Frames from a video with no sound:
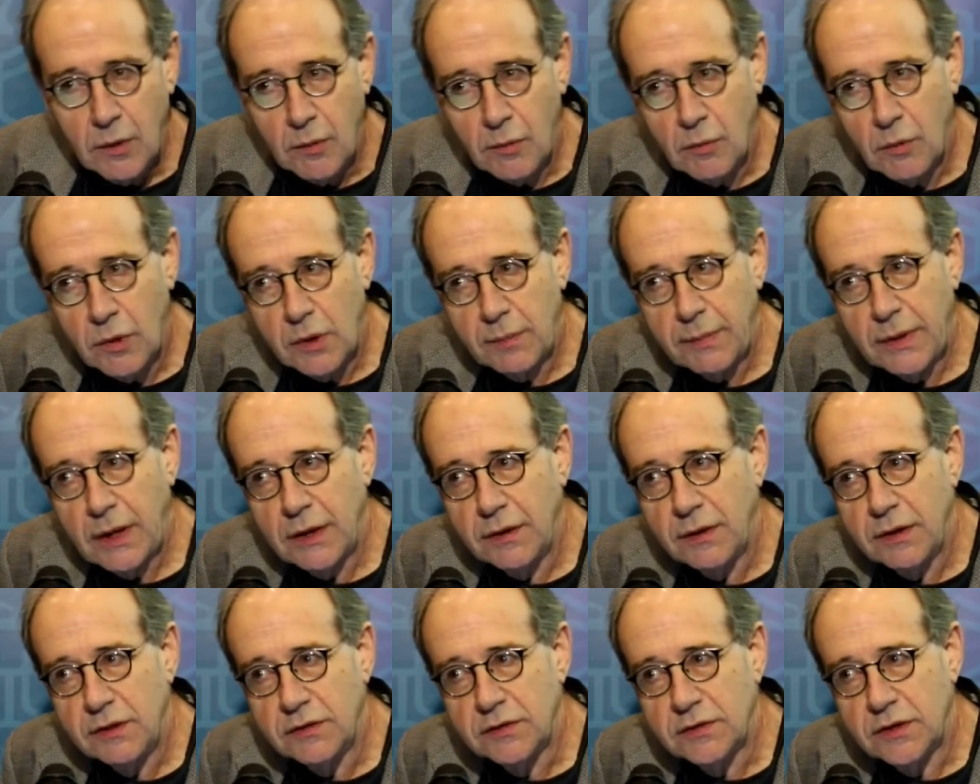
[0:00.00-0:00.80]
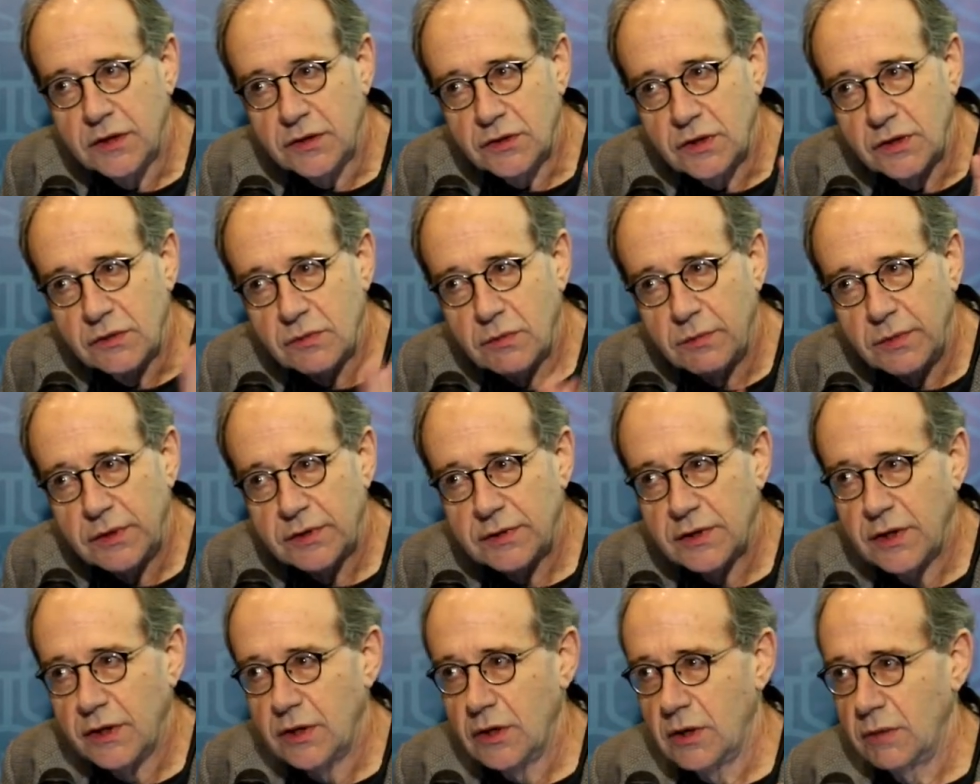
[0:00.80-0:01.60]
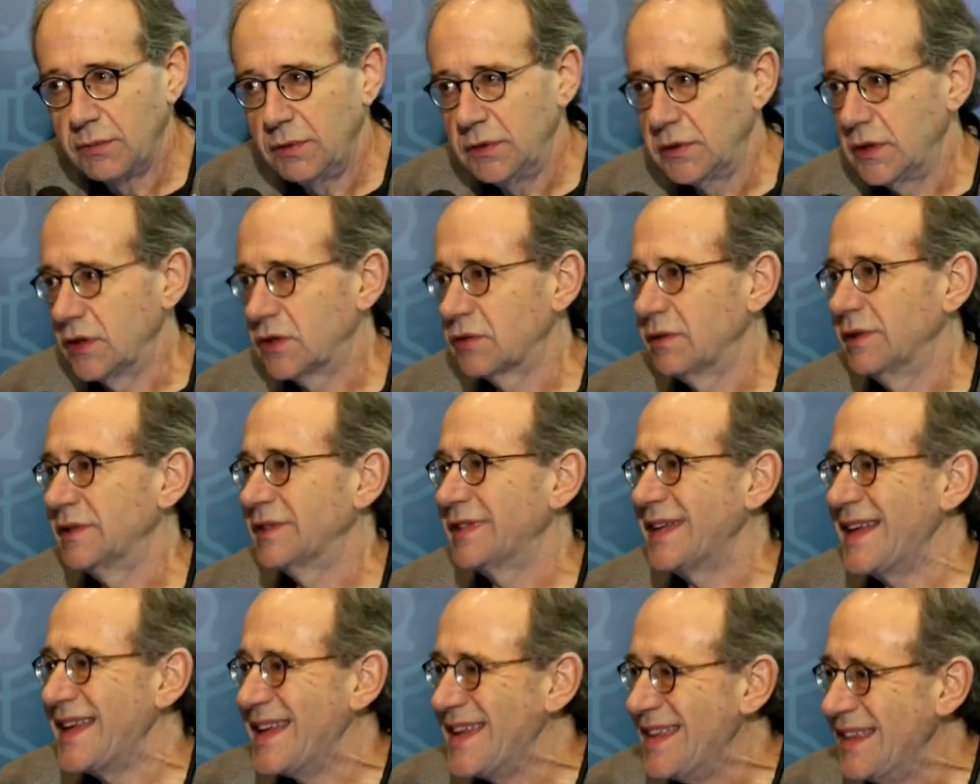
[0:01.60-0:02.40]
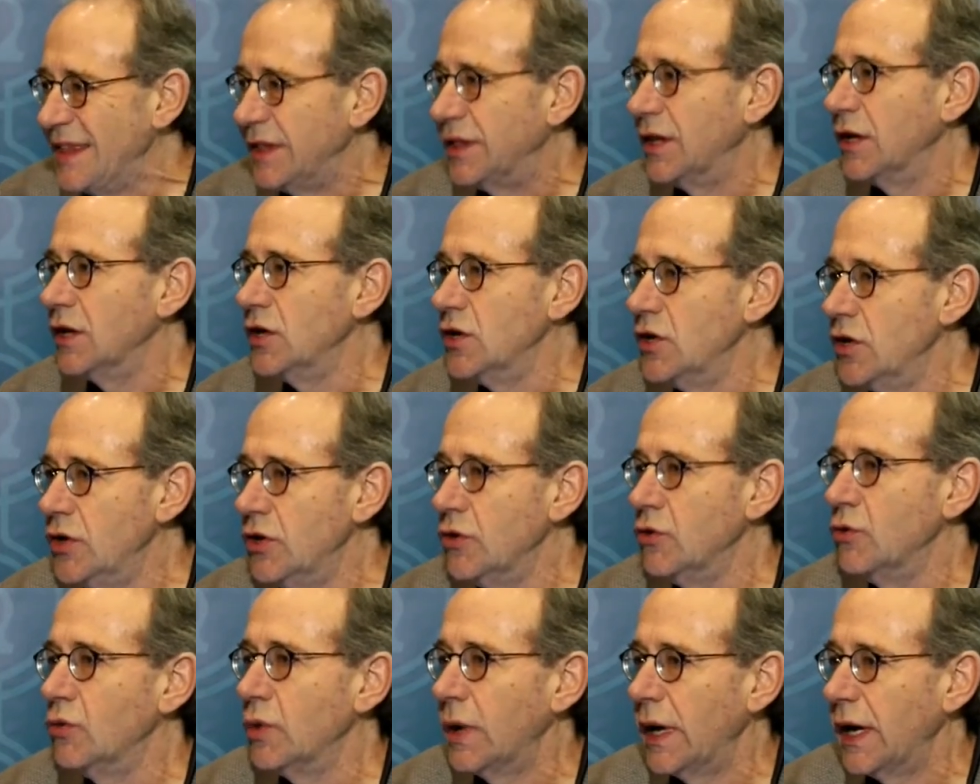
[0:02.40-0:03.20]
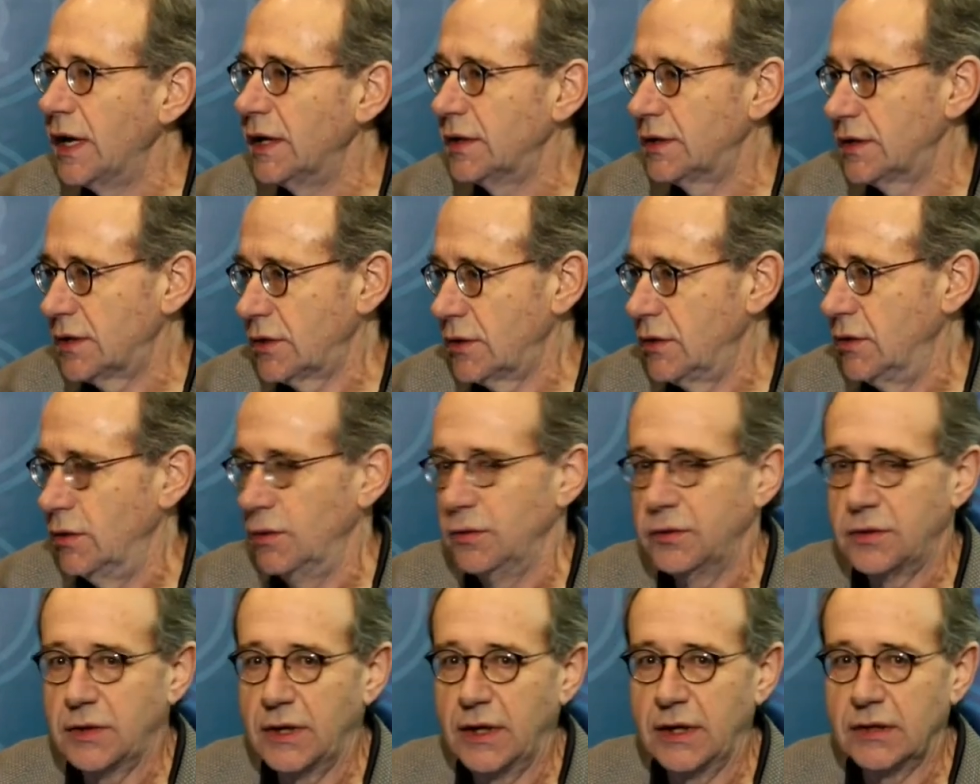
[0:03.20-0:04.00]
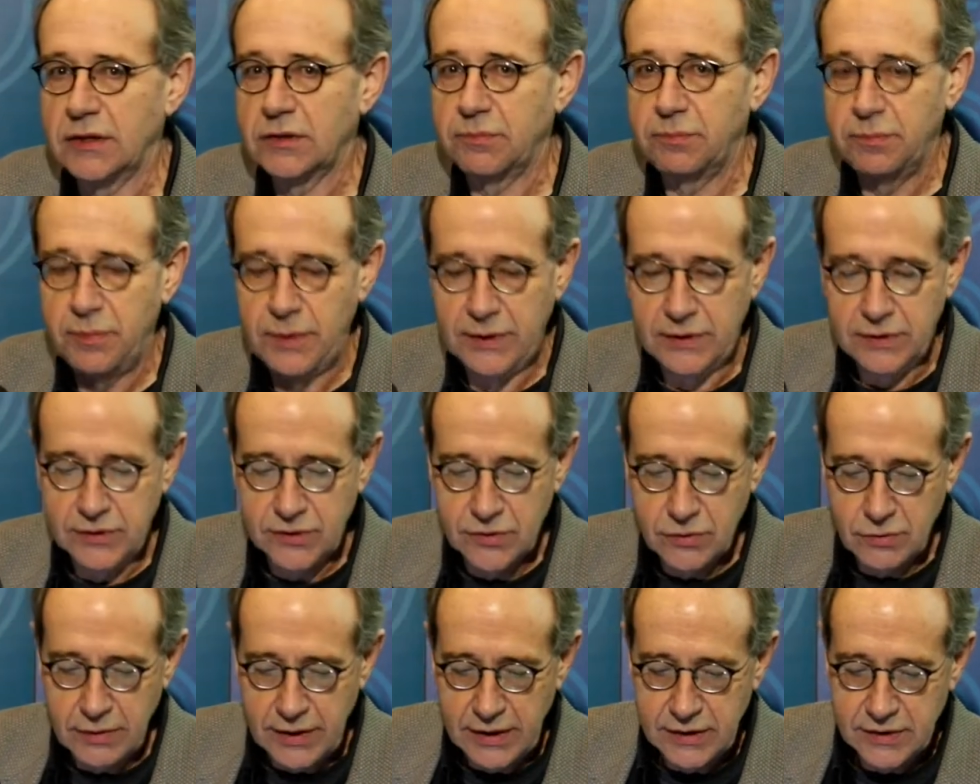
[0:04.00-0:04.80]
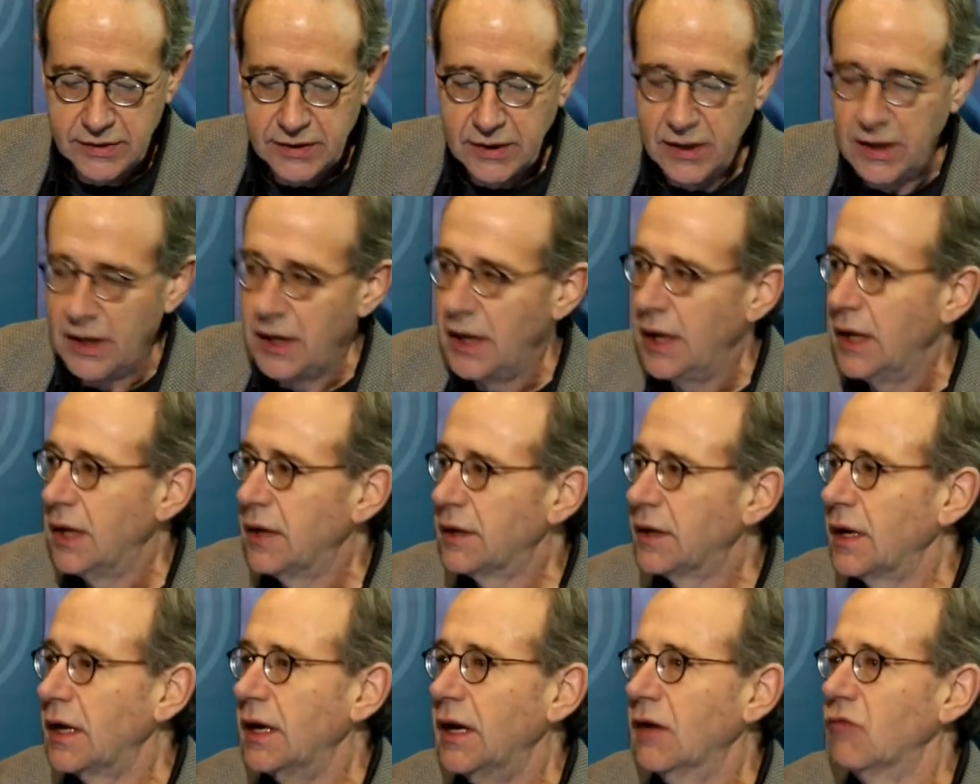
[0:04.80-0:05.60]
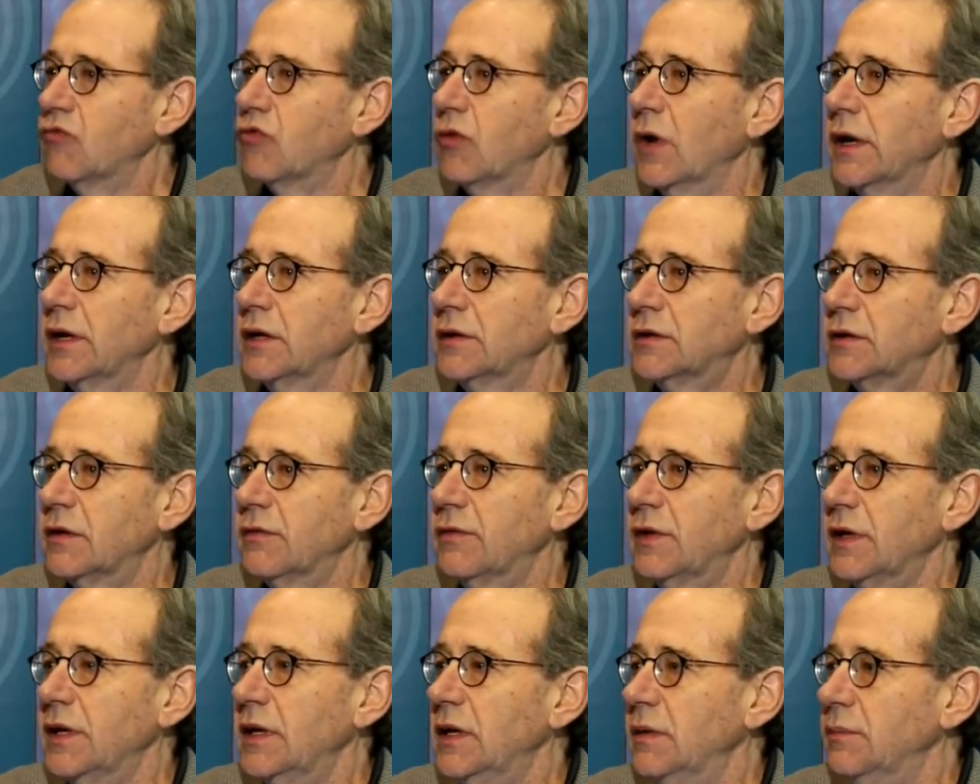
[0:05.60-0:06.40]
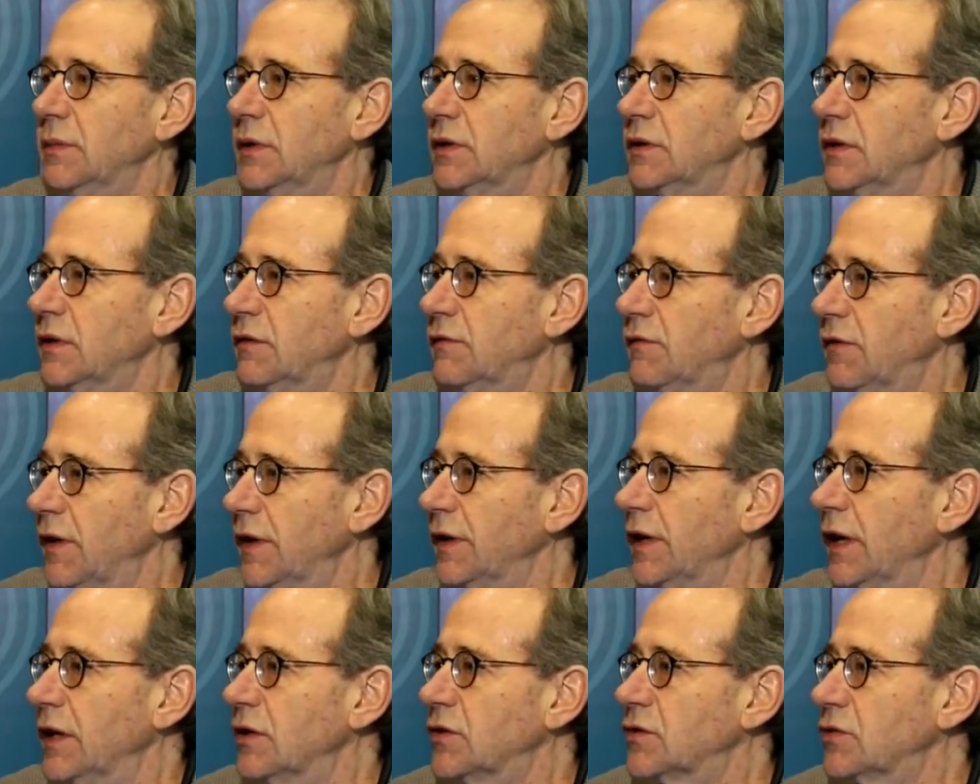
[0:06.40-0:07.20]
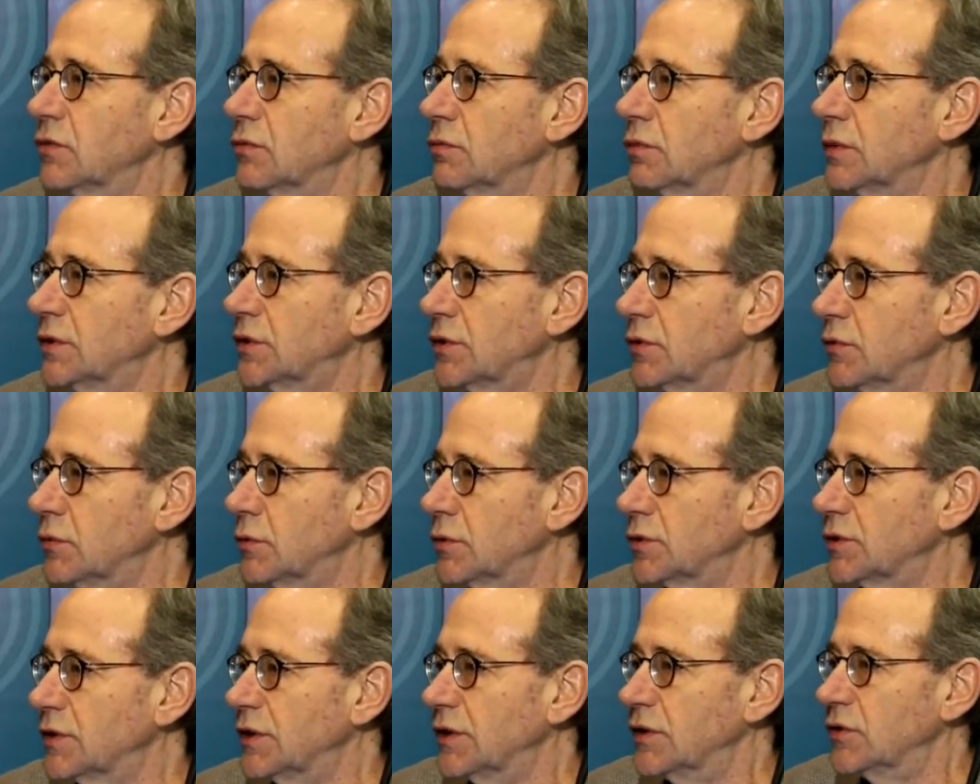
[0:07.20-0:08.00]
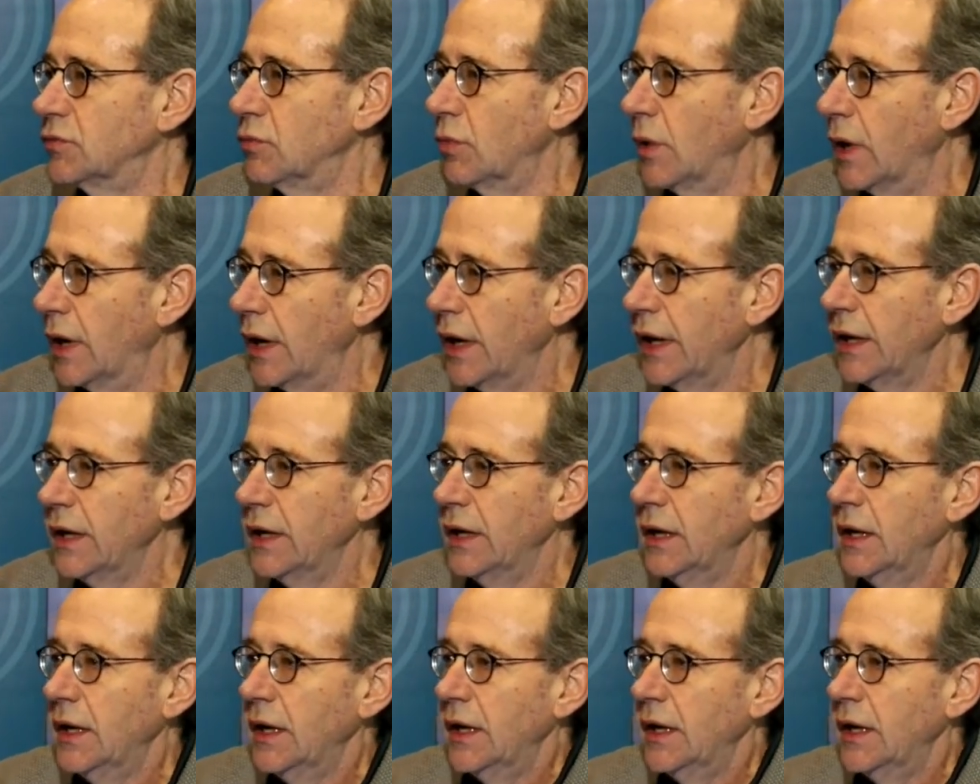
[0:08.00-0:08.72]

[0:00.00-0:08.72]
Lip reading: What about these districts? When we say urban districts, in the US context, big stress, they have relatively limited financial resources. Why?